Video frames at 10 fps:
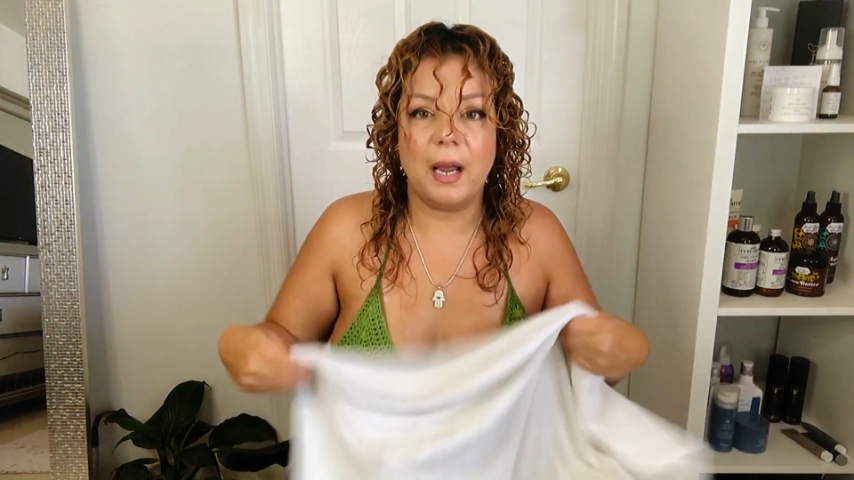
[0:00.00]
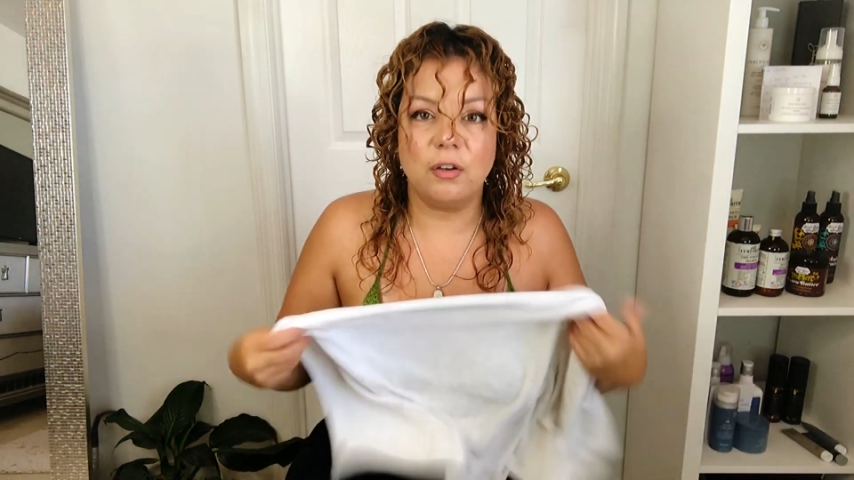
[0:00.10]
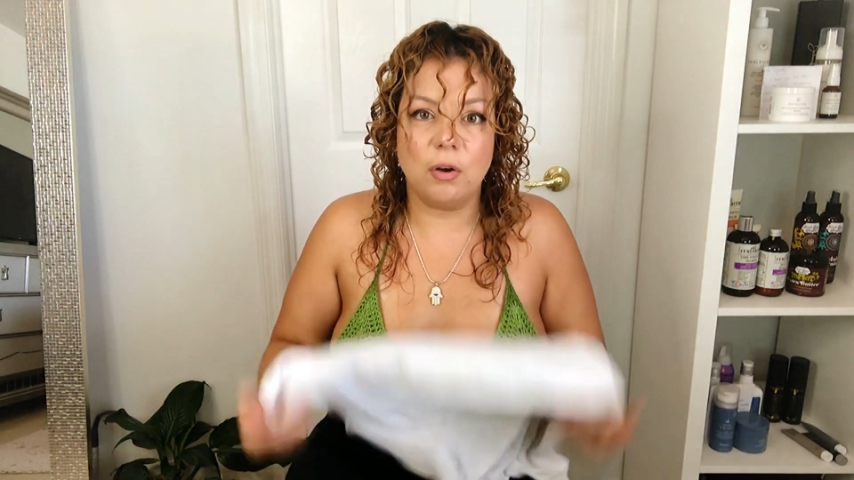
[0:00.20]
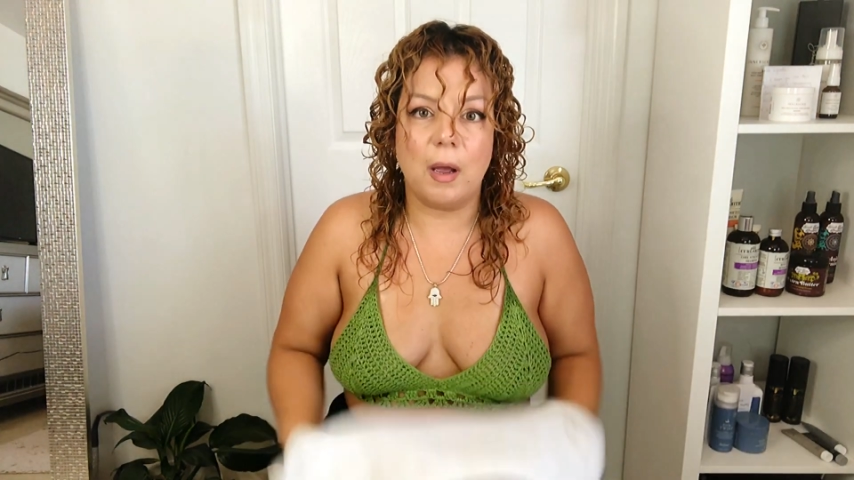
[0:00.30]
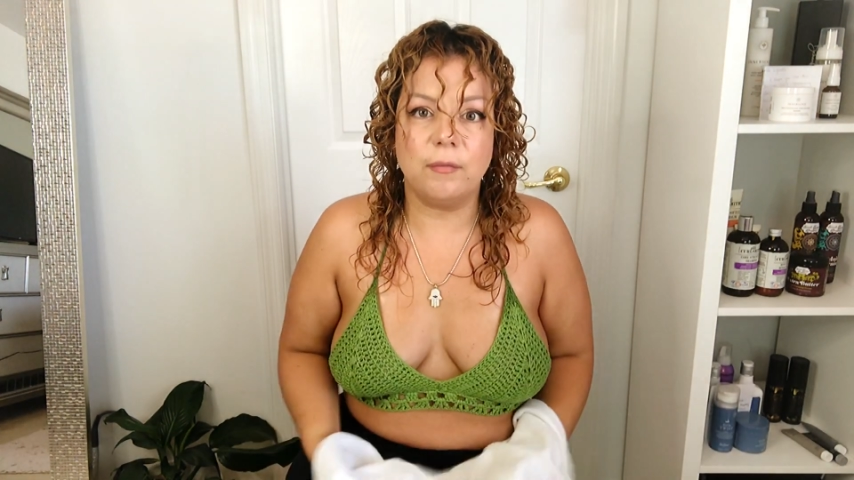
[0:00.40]

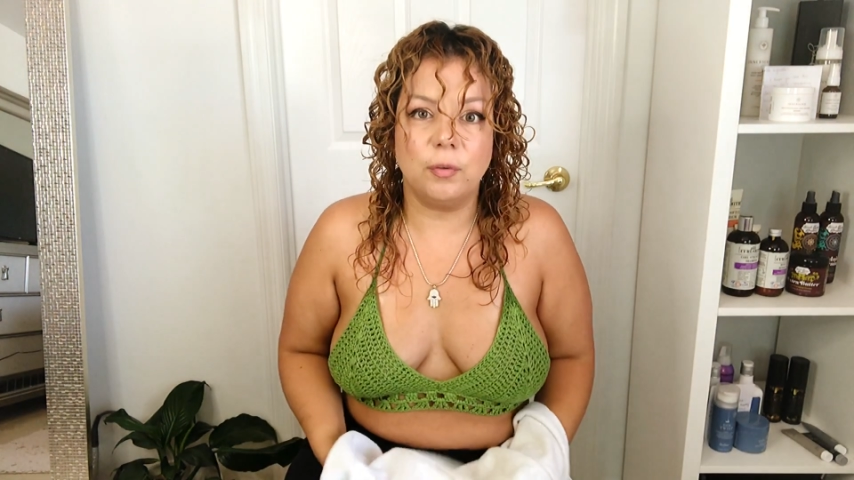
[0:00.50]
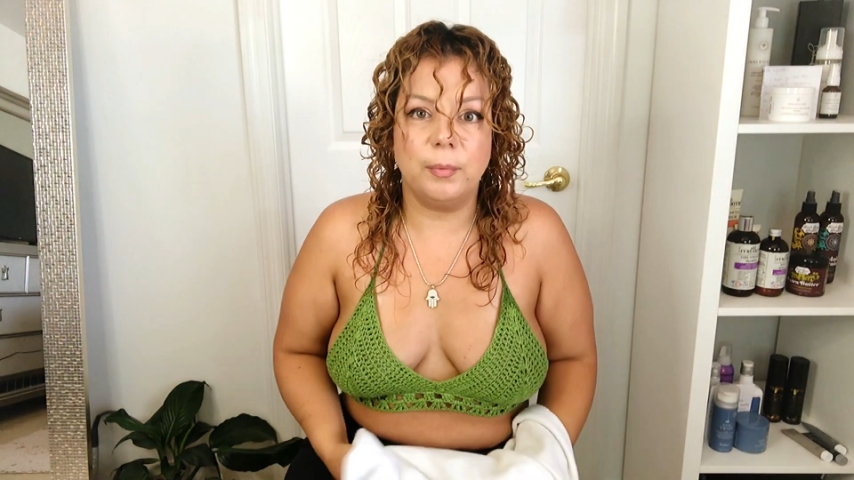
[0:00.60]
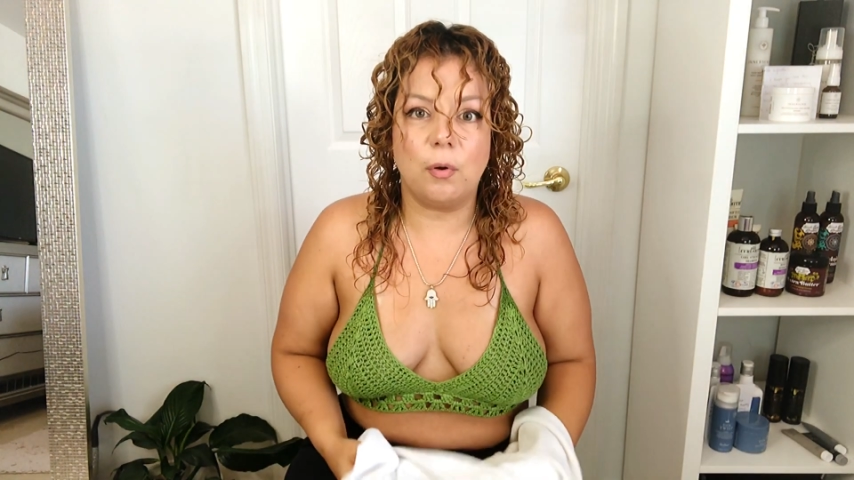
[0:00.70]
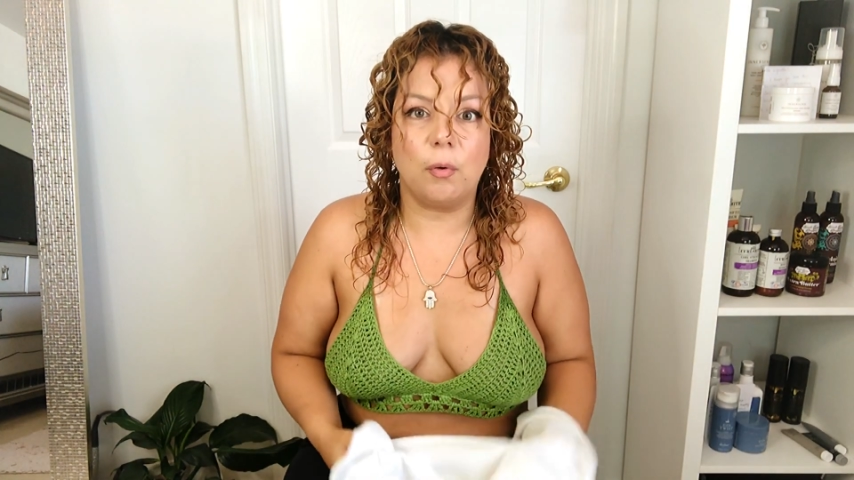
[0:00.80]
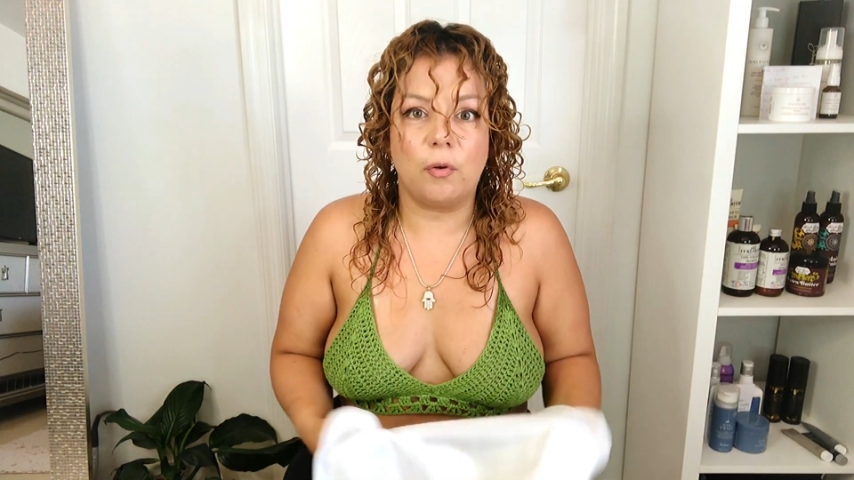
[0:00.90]
you don't have to
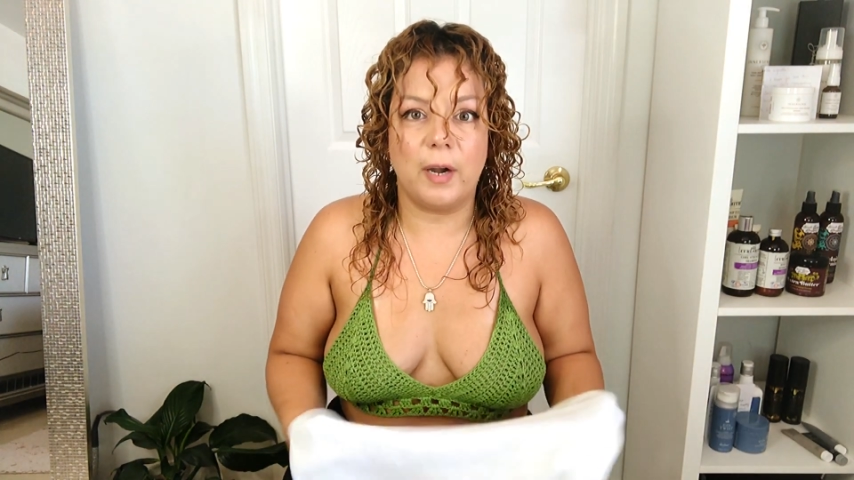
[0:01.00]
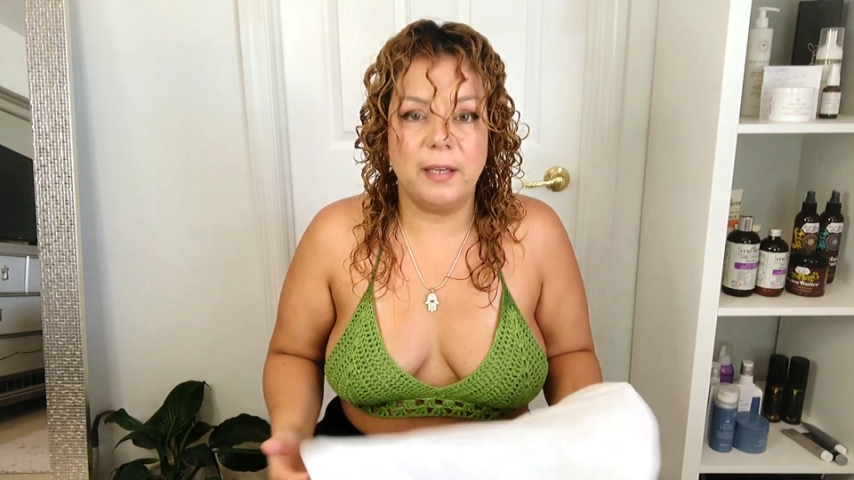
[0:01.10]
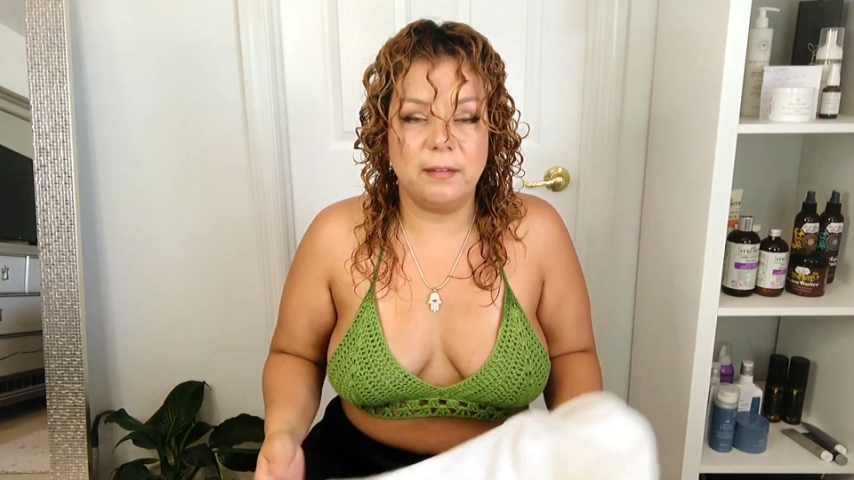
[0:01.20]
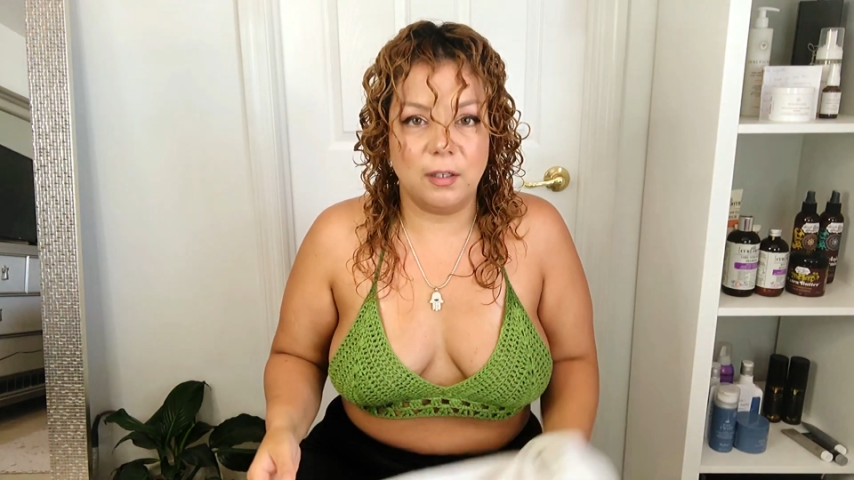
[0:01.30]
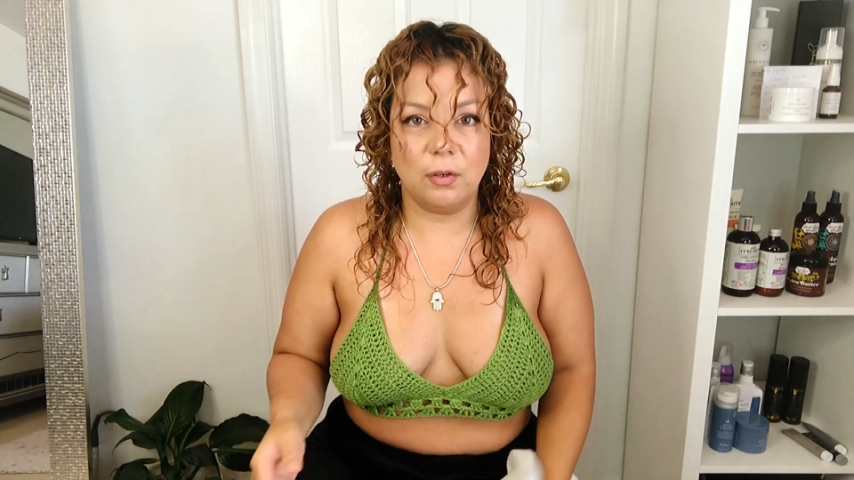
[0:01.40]
go
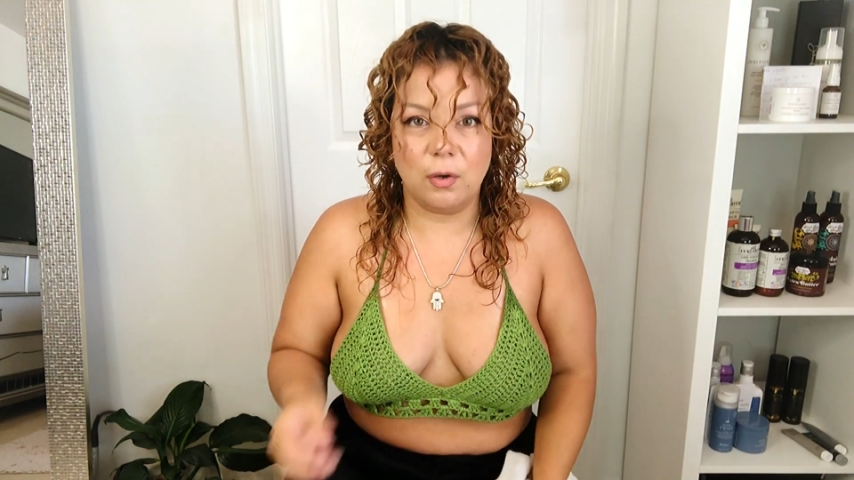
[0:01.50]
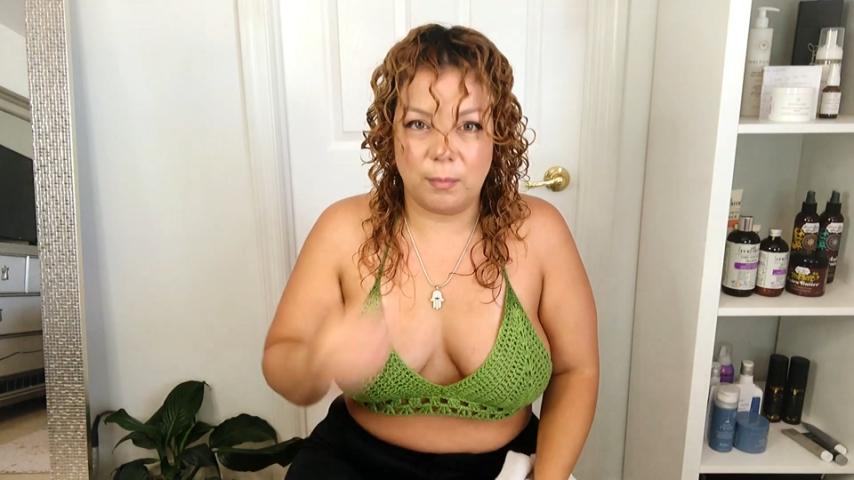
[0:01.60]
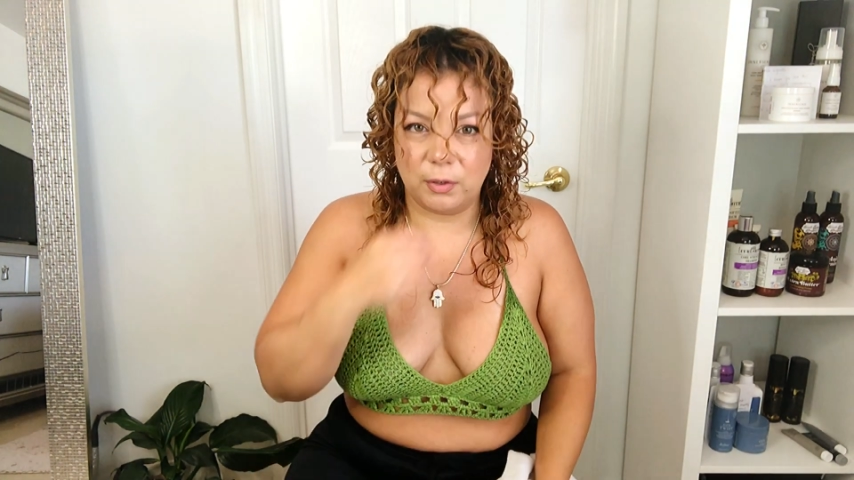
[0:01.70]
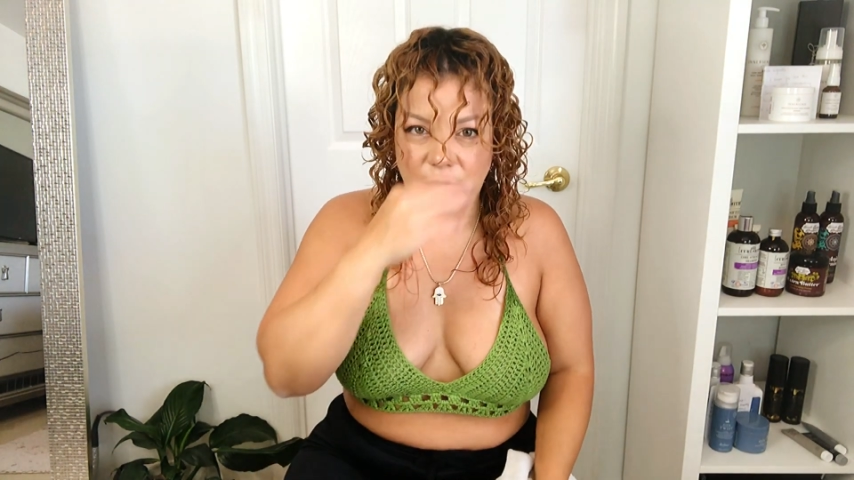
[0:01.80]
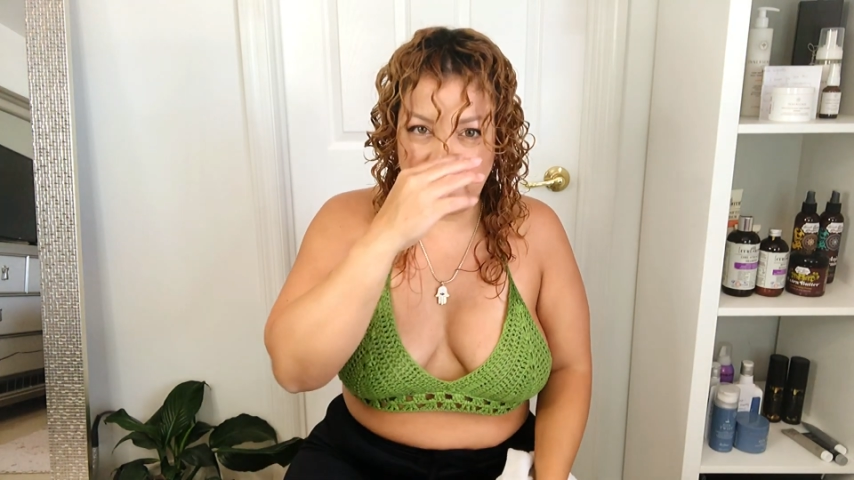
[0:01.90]
crazy, you know,
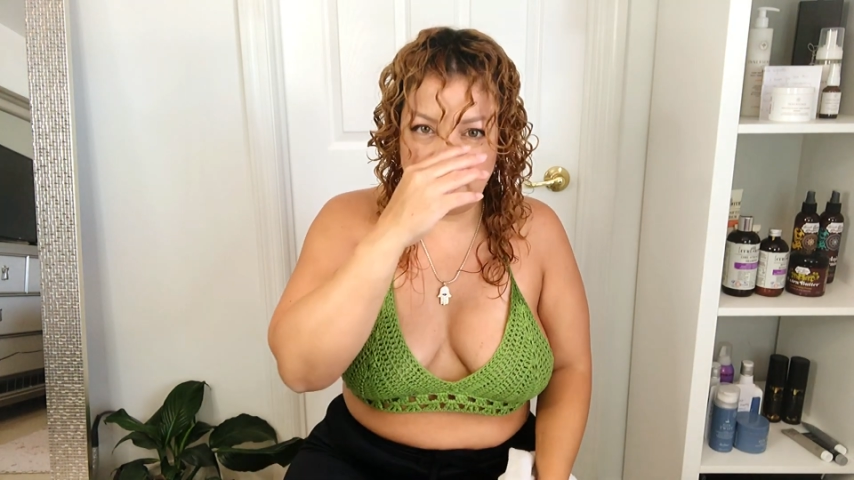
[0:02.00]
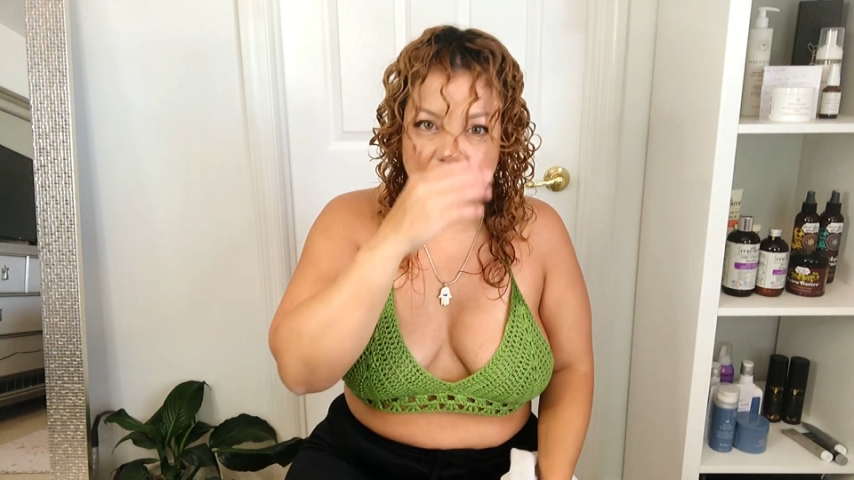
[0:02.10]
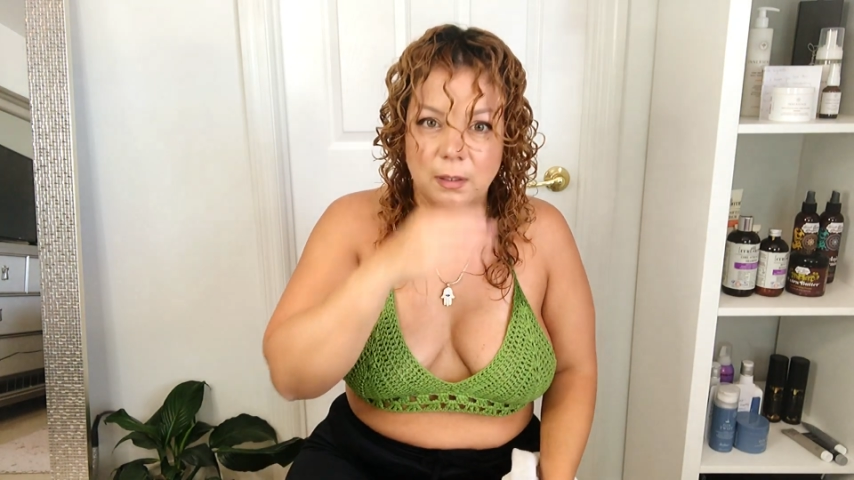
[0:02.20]
but just